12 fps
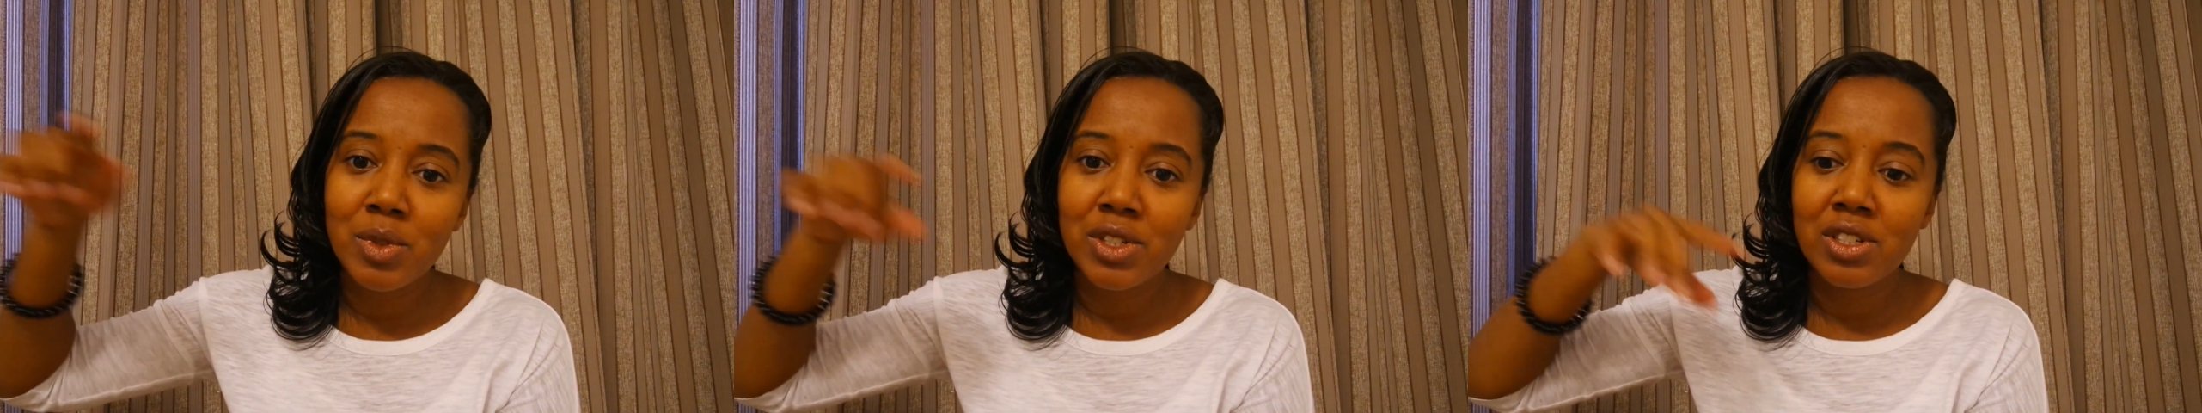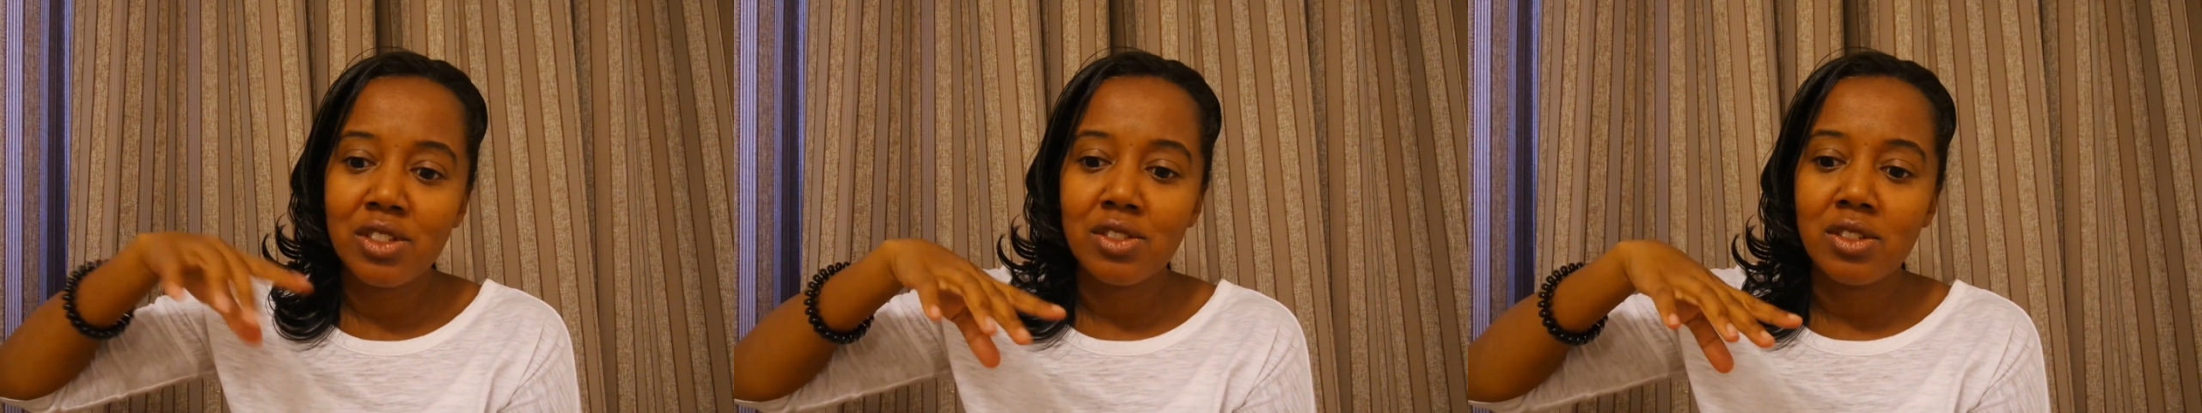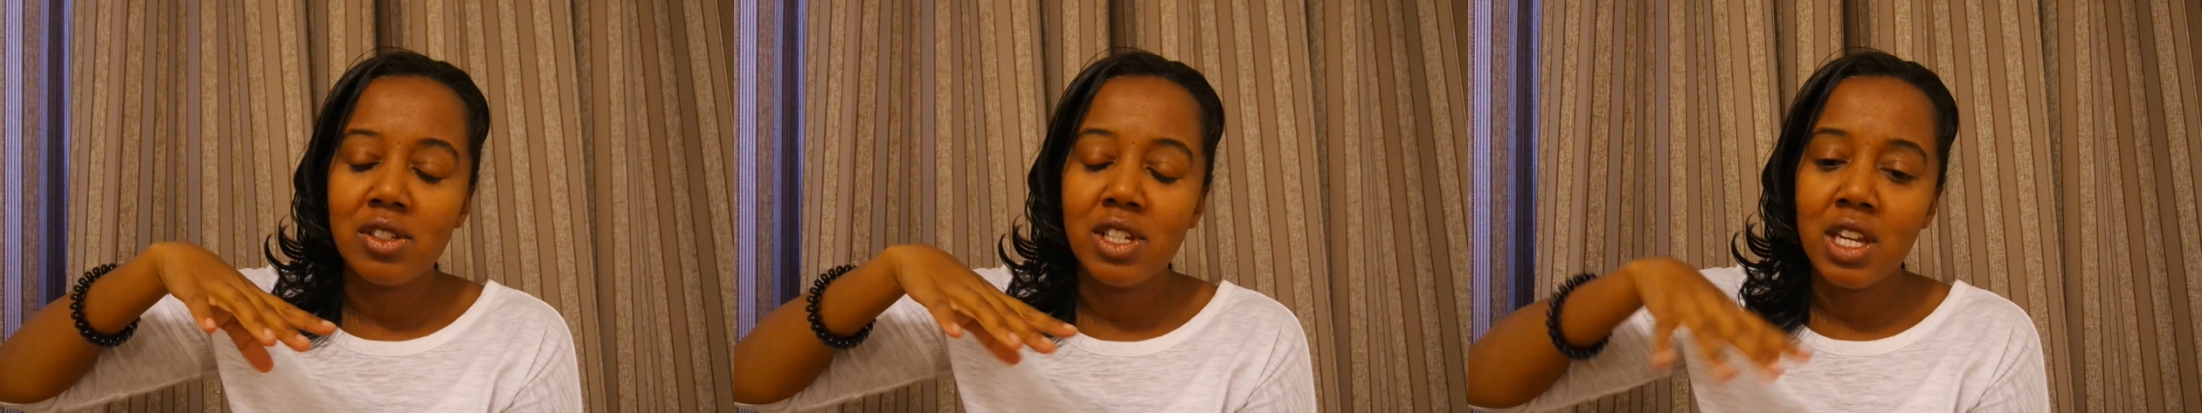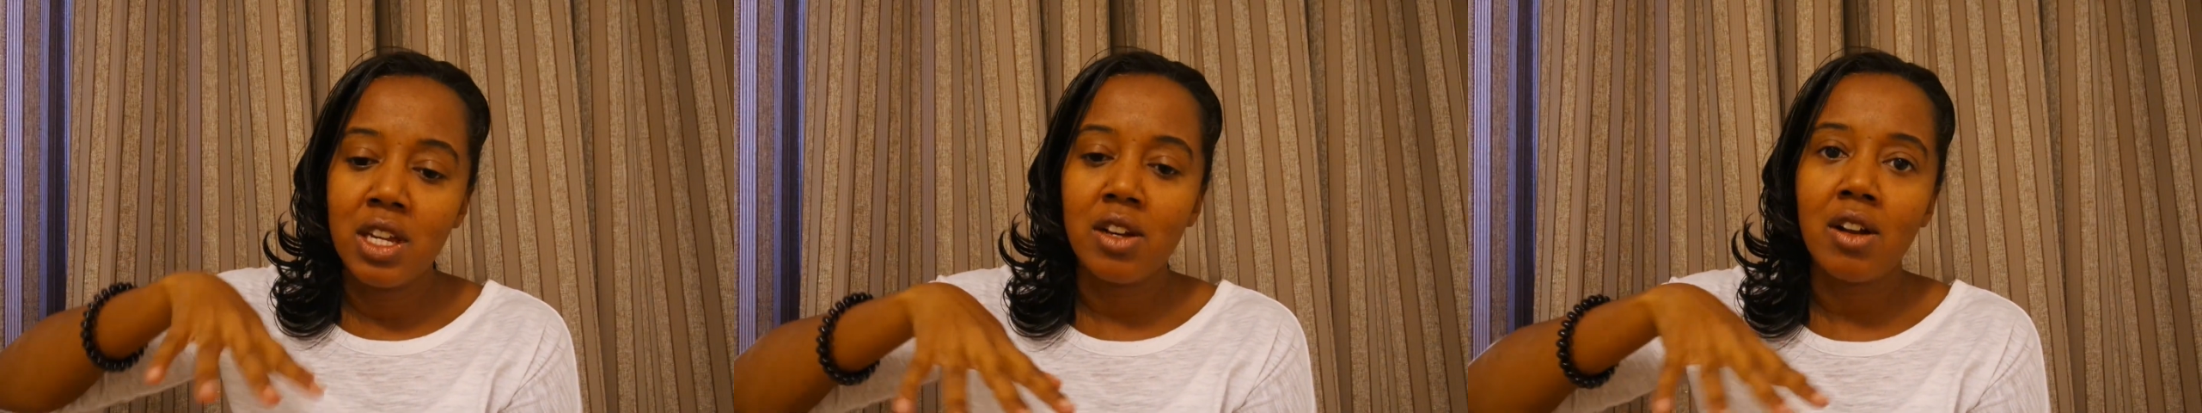which is
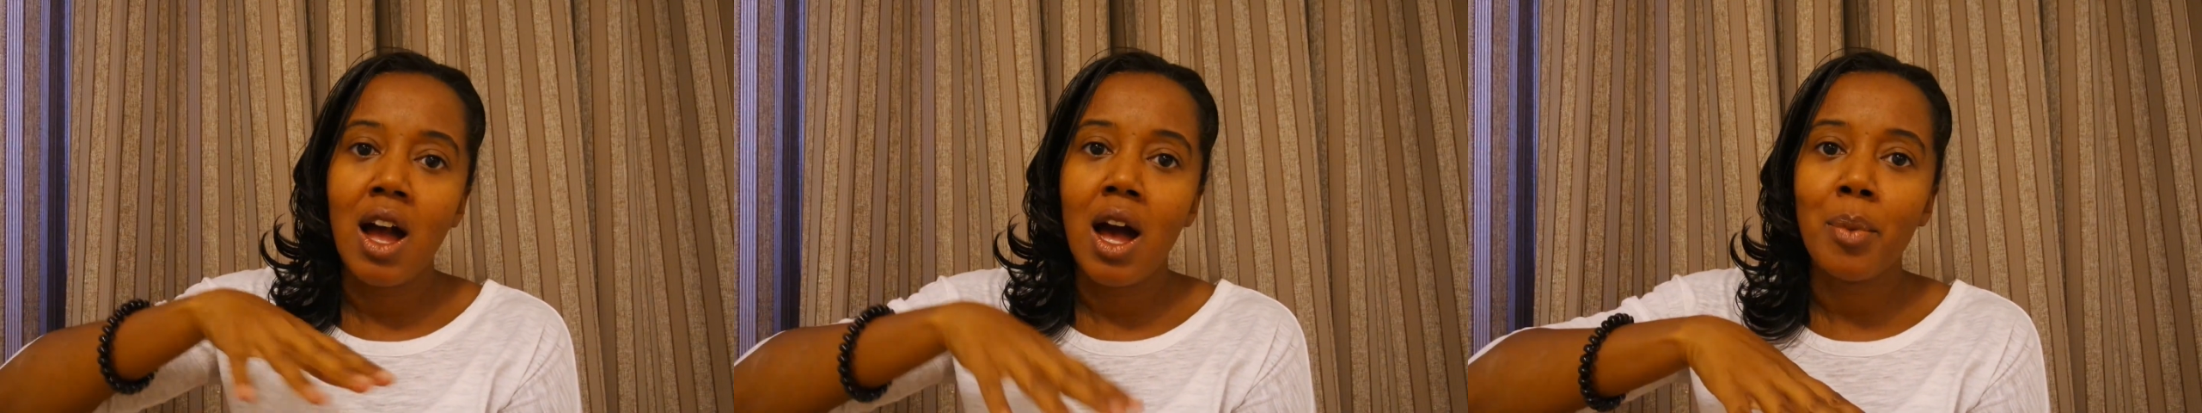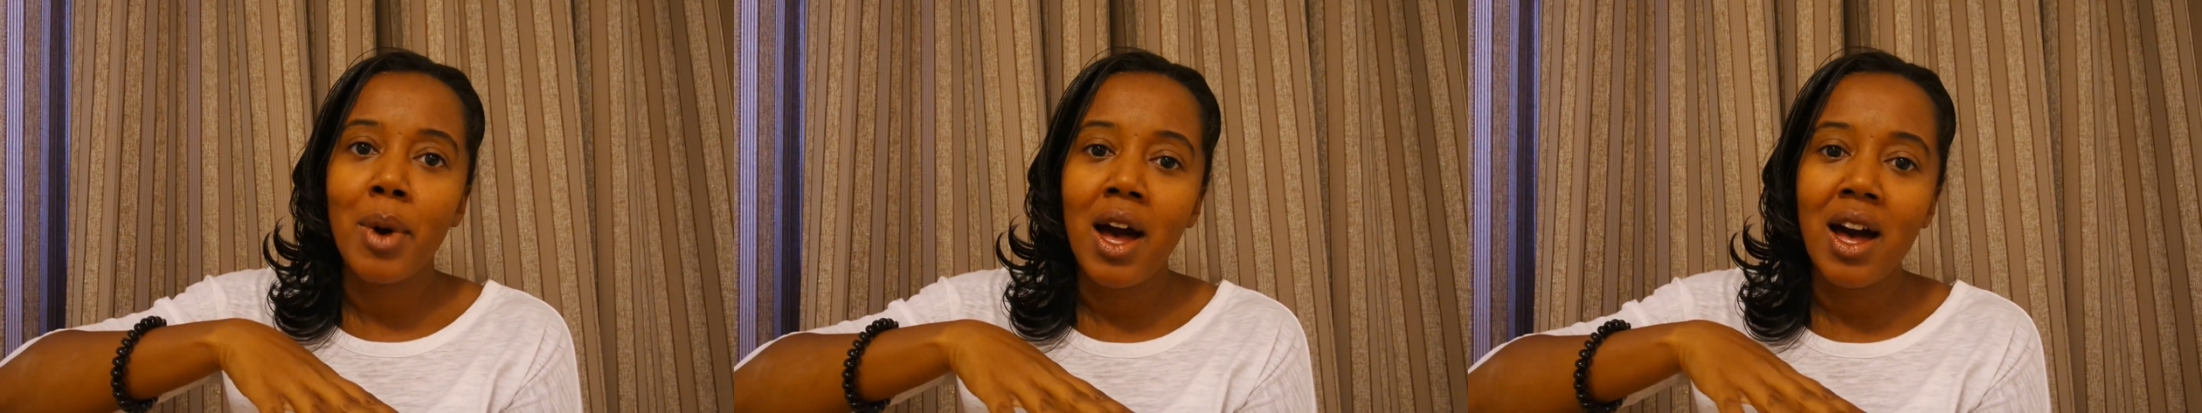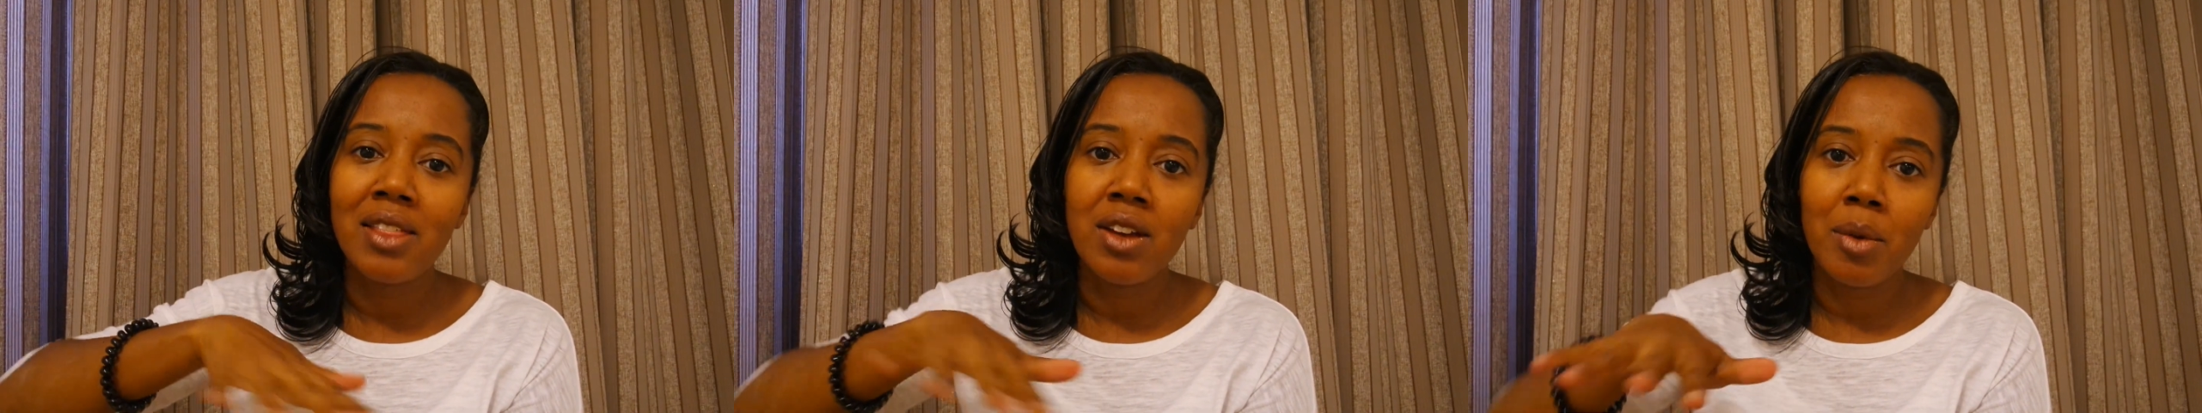near Abha.